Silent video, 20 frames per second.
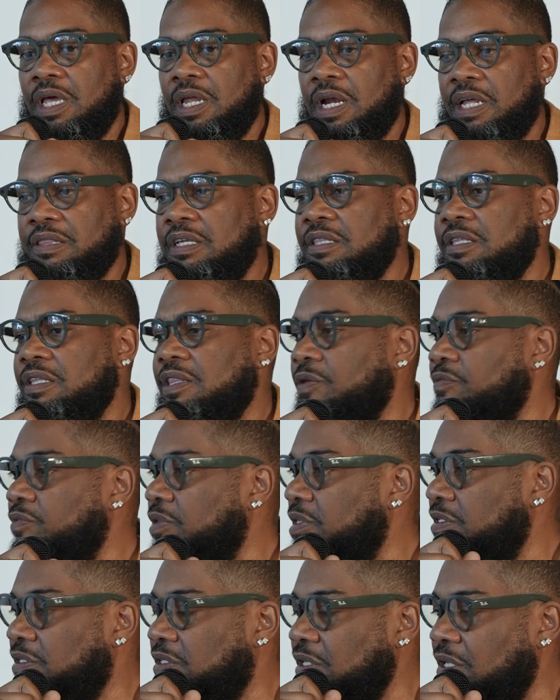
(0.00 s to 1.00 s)
And I think that that
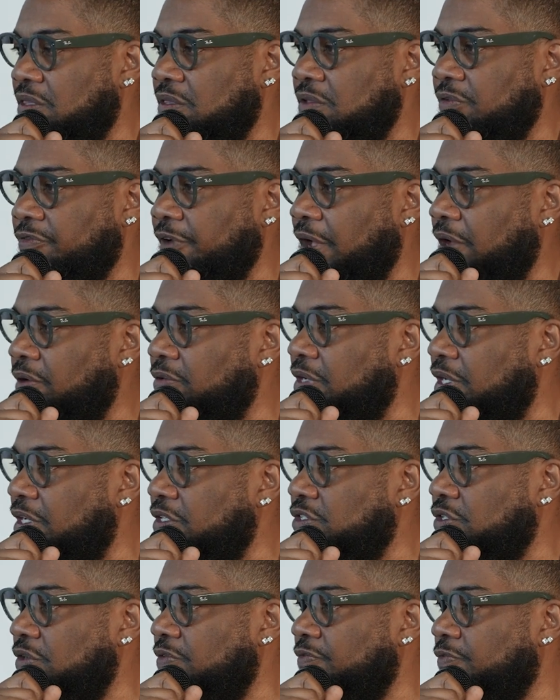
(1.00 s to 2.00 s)
really set the
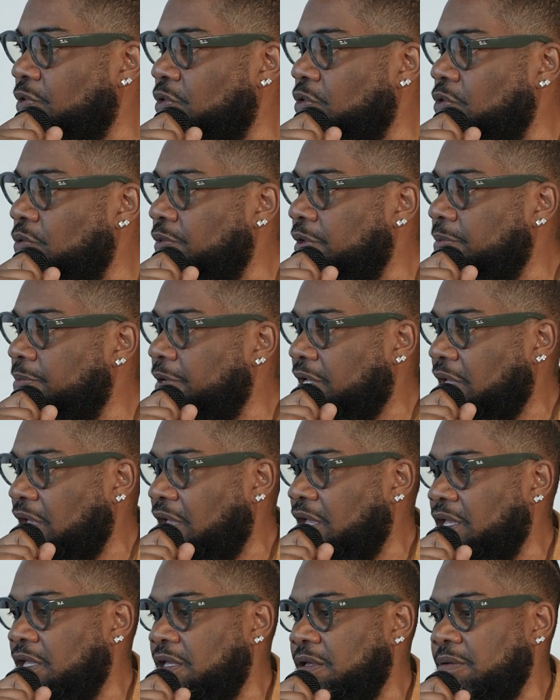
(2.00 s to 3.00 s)
foundation for who we
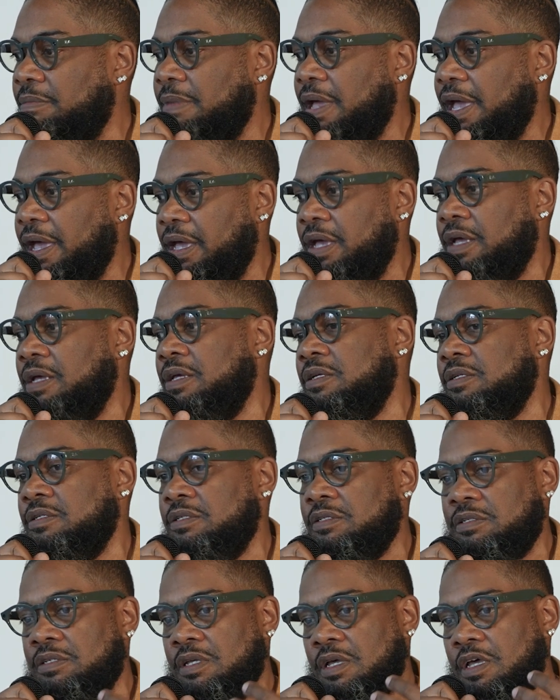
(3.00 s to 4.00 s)
became
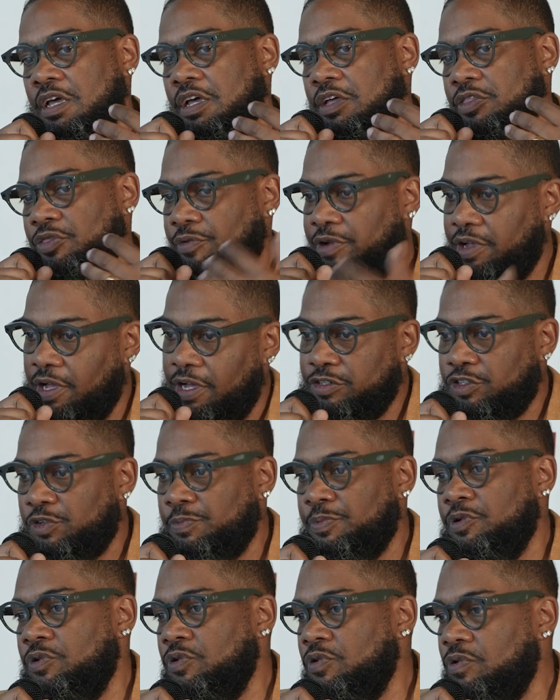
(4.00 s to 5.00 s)
as three
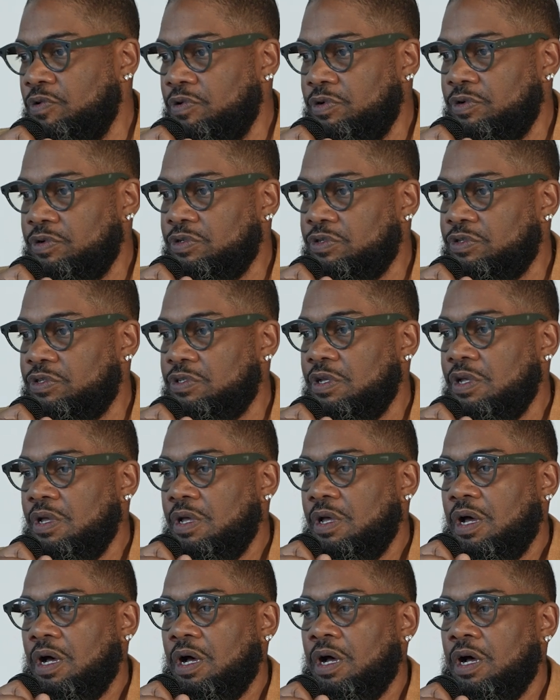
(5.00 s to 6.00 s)
entrepreneurs
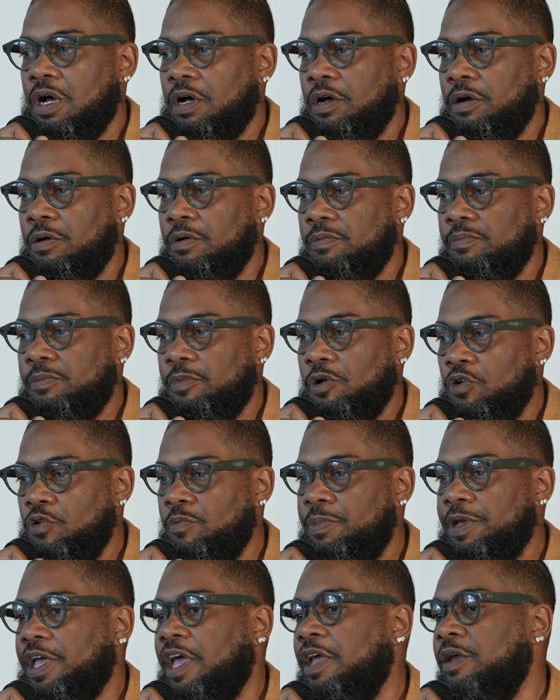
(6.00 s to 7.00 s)
um, who
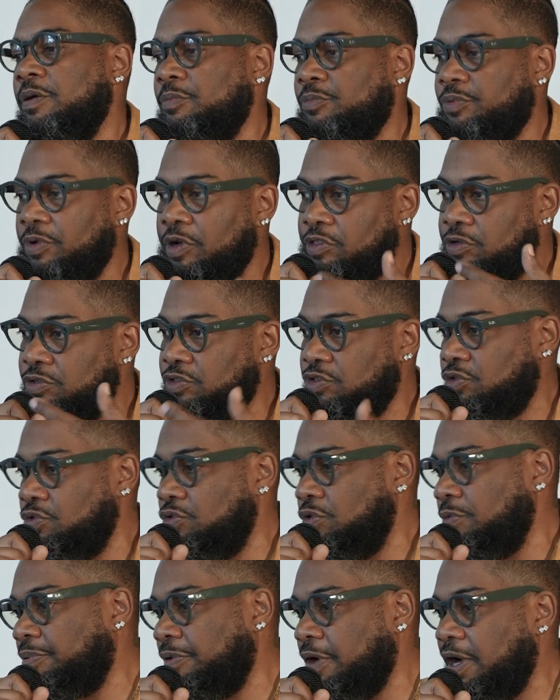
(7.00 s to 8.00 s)
became brothers through
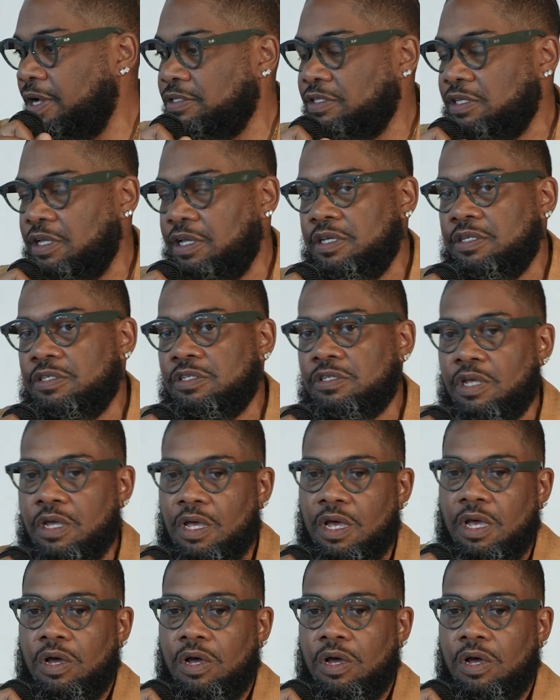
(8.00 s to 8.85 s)
the process